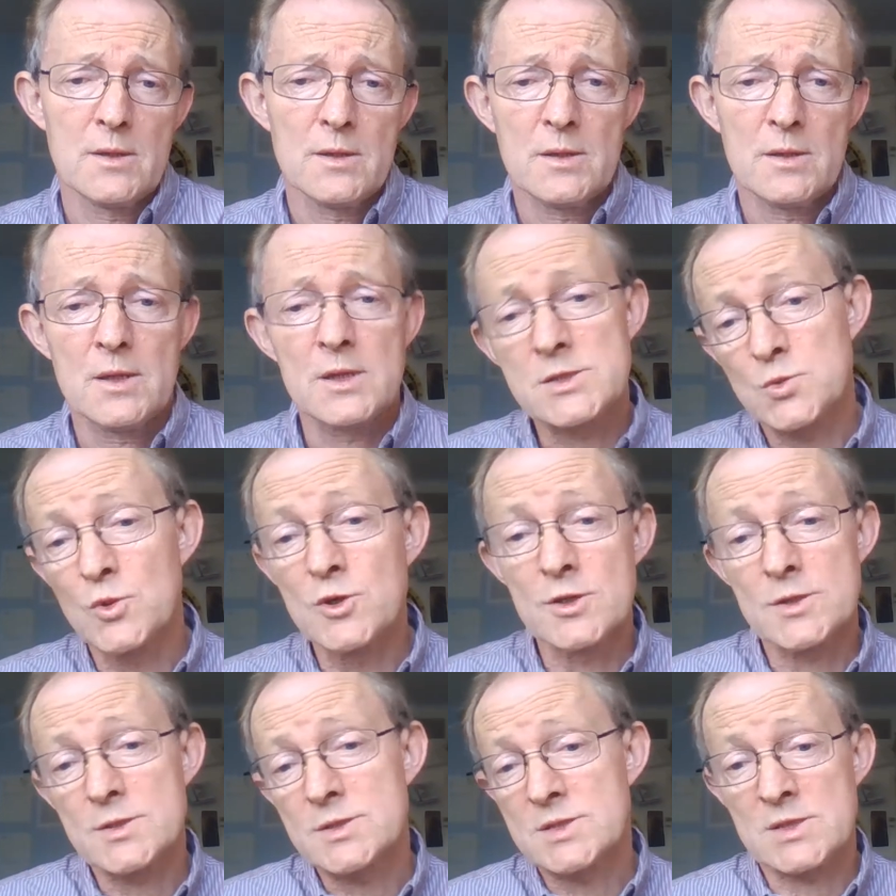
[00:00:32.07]
His
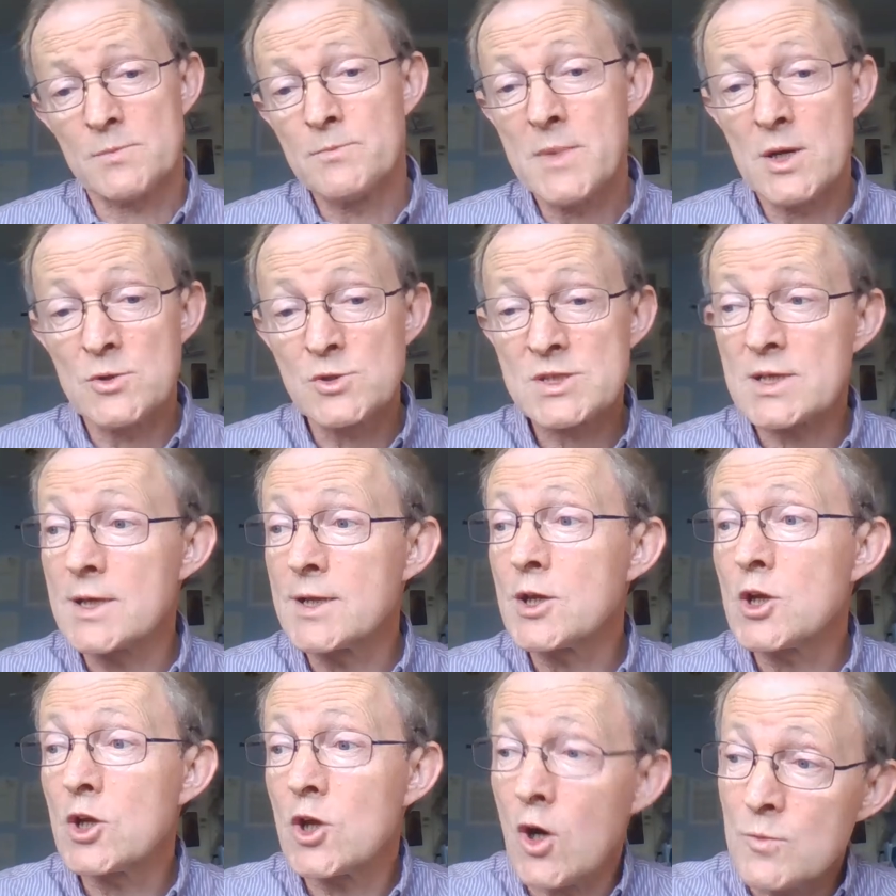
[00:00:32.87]
words are mostly
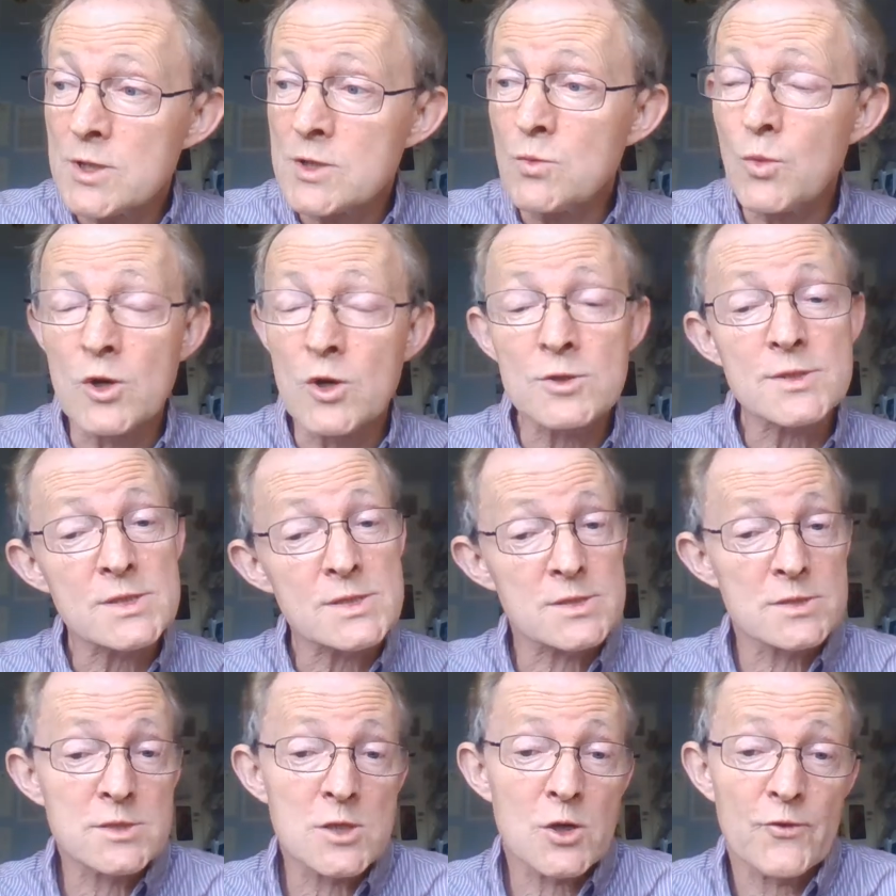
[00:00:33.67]
common ones
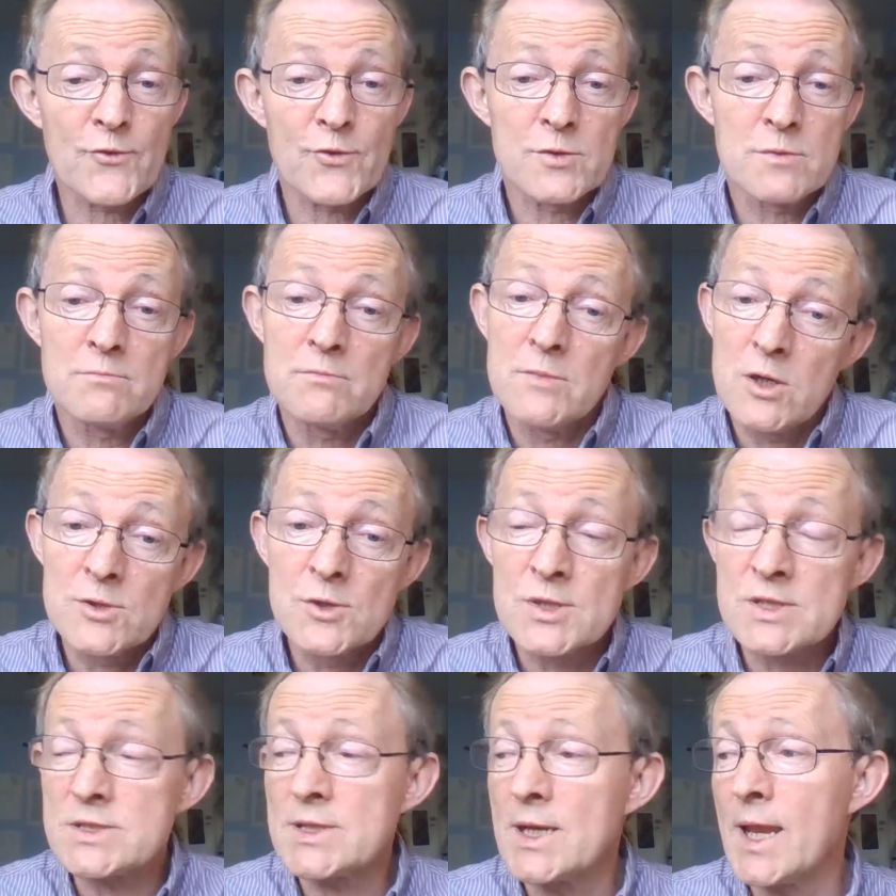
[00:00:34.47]
and often
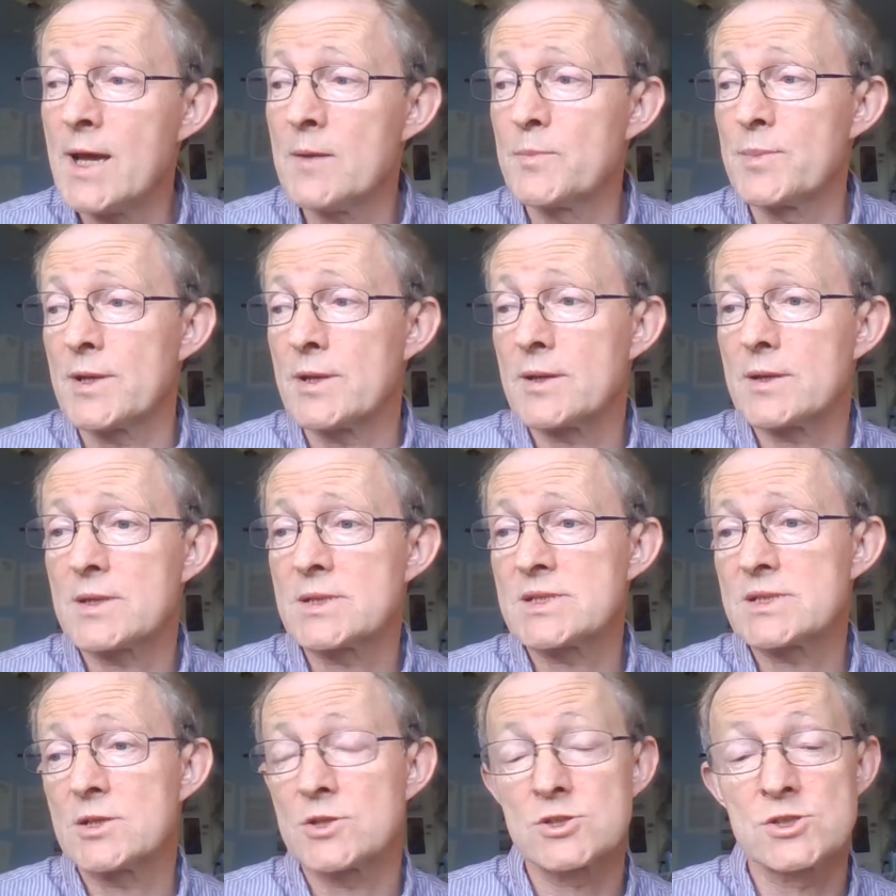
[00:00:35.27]
monosyllabic,
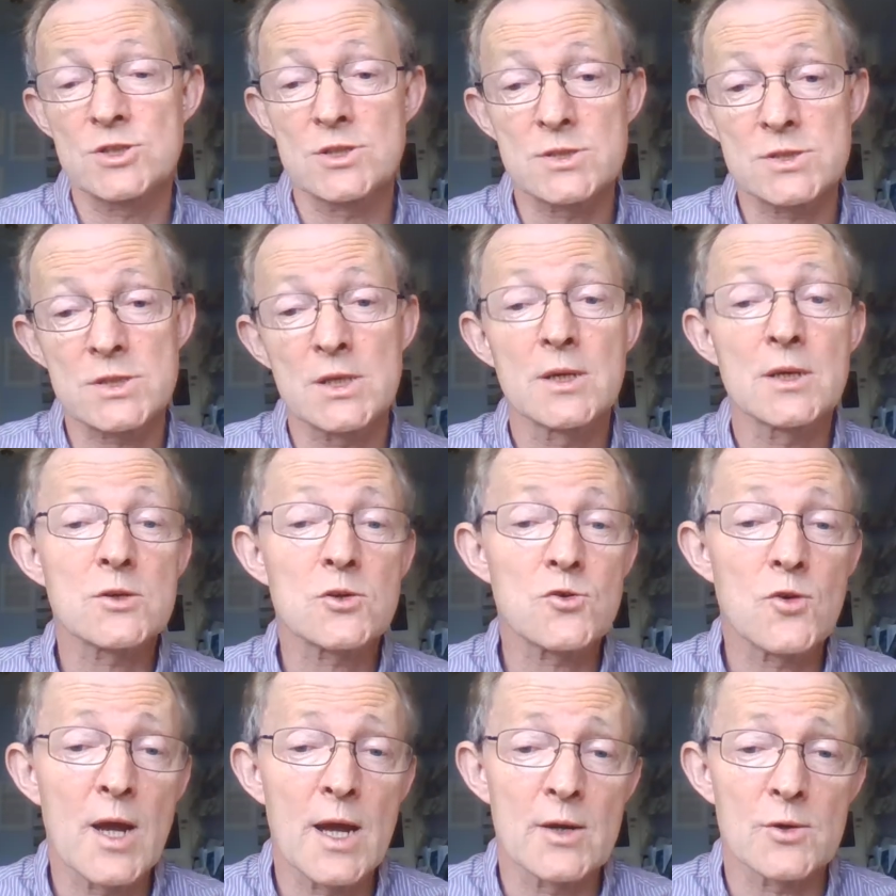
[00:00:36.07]
such as
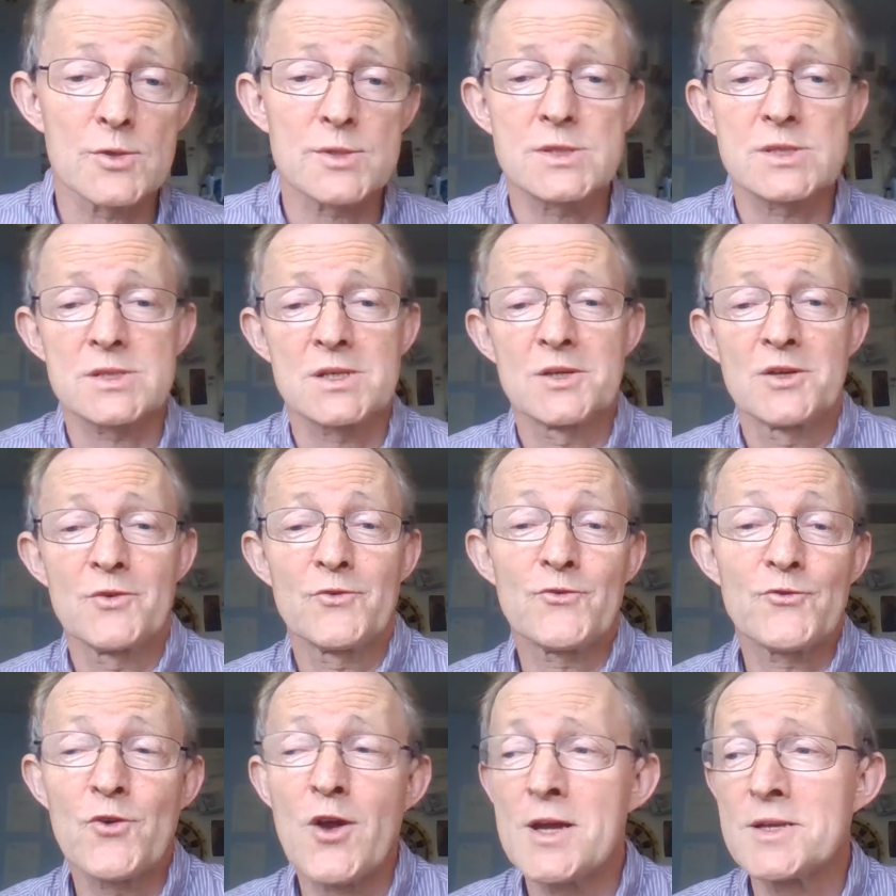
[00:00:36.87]
crowds,
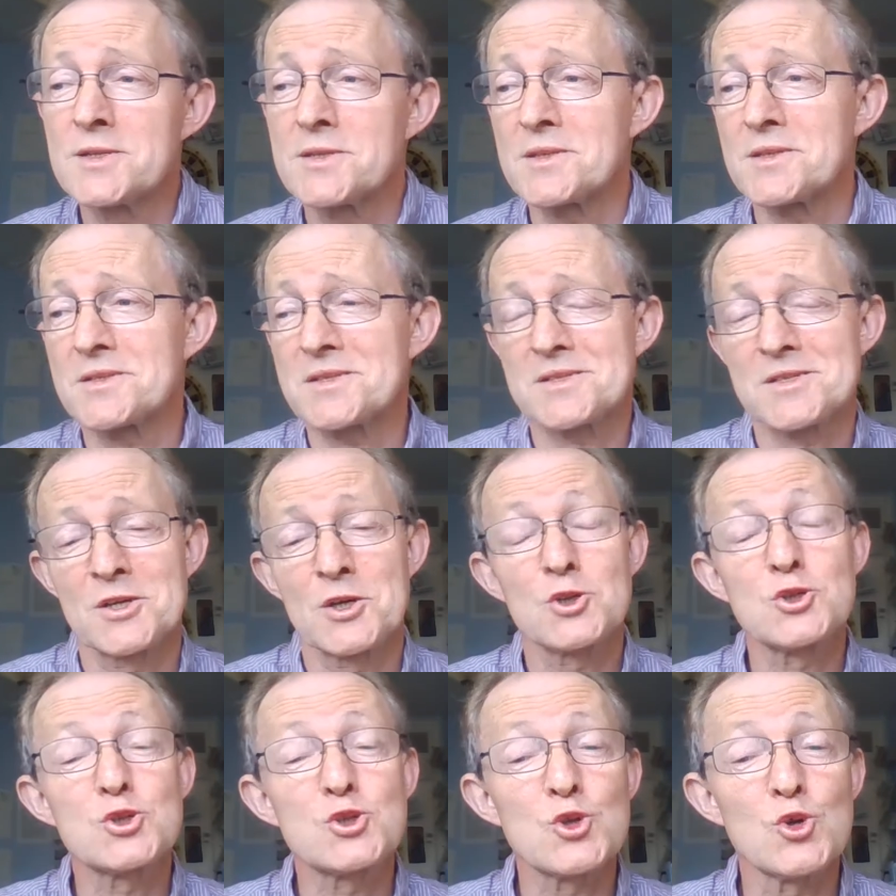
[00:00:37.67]
friends,
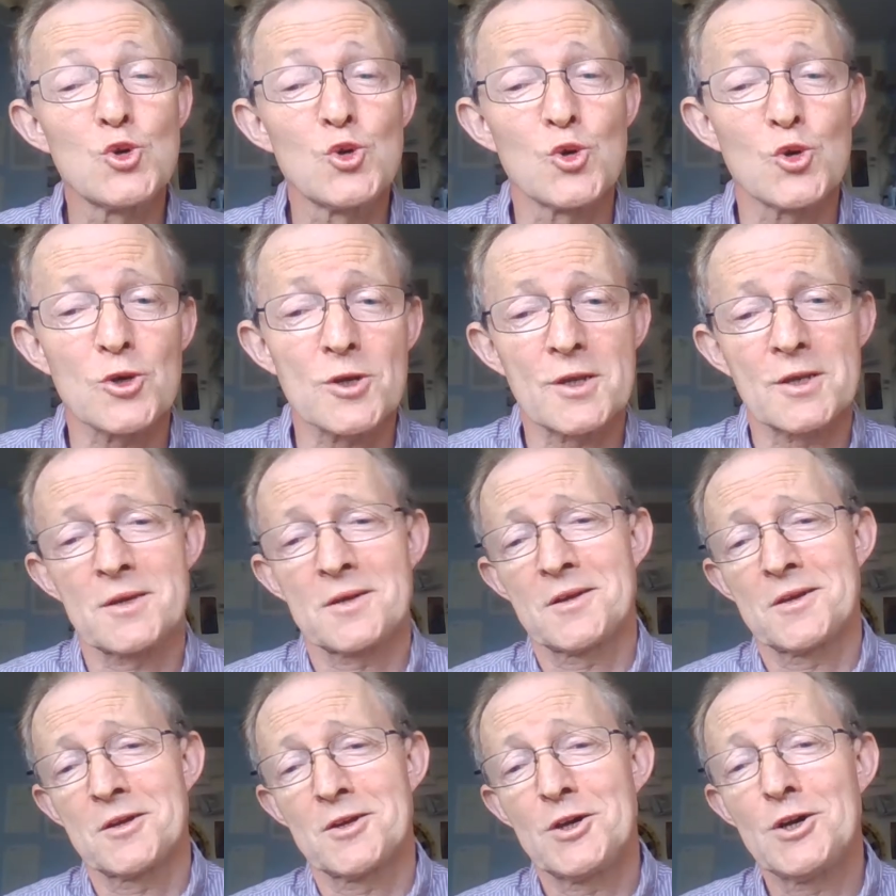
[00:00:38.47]
talk,
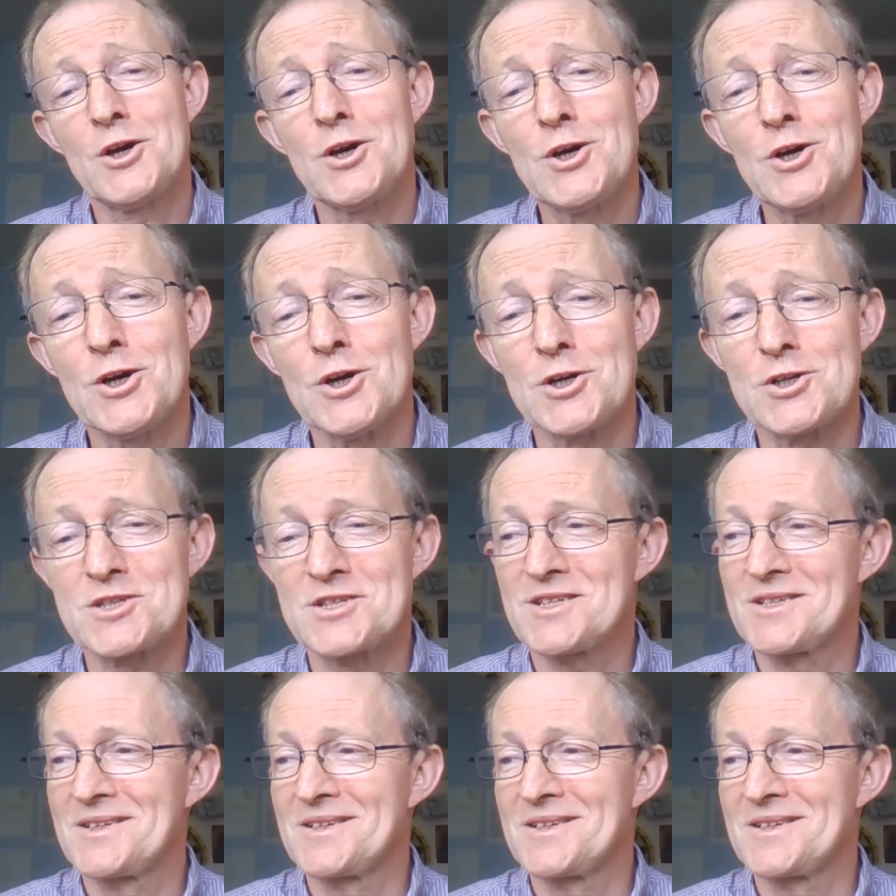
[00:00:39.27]
hurt.